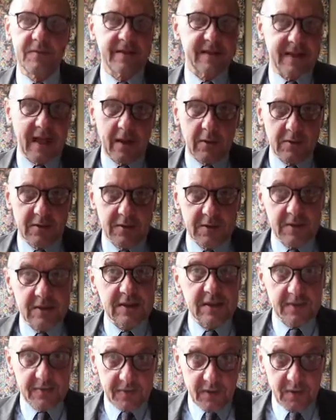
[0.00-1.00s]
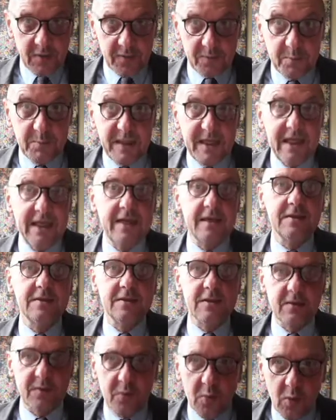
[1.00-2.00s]
thousands of, of
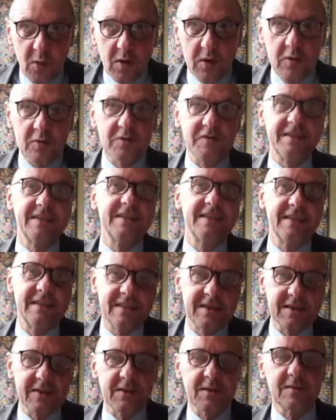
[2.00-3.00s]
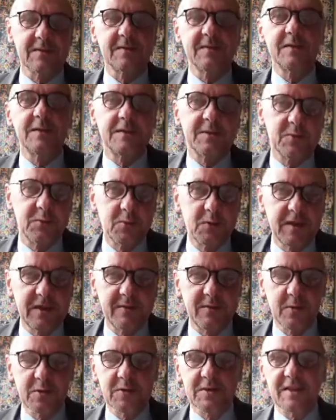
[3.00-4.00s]
billions of worlds in this, in this
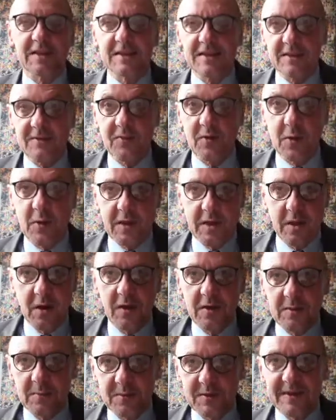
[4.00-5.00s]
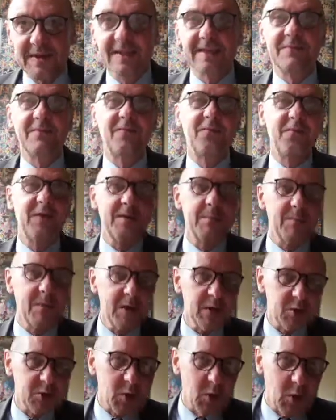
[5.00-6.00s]
universe that is very young, but yet very
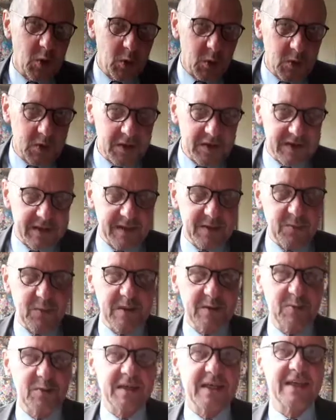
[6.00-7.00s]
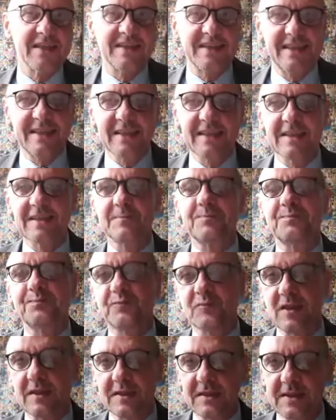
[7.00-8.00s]
much older than what we can think
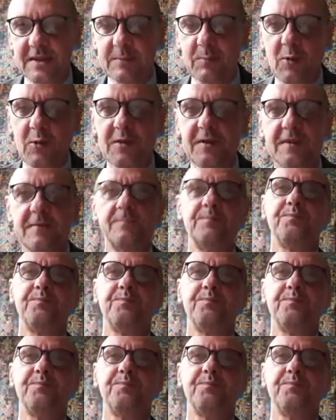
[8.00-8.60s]
at this point.